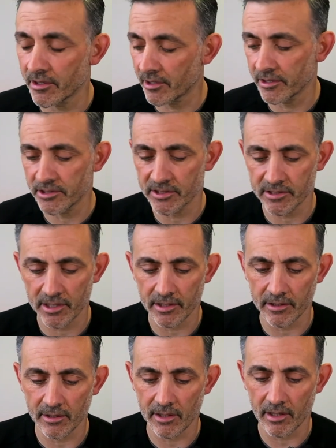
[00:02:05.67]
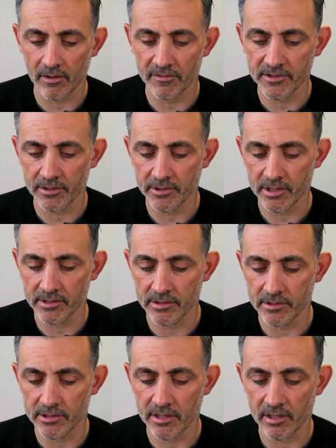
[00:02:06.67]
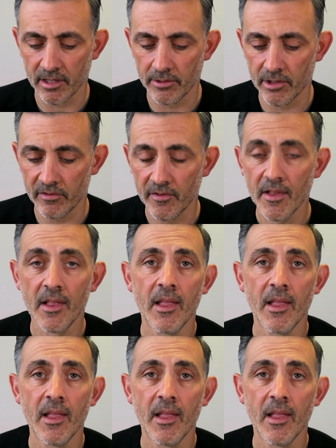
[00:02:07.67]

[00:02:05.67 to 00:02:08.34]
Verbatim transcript: I'm going to just turn that off so it doesn't start going off.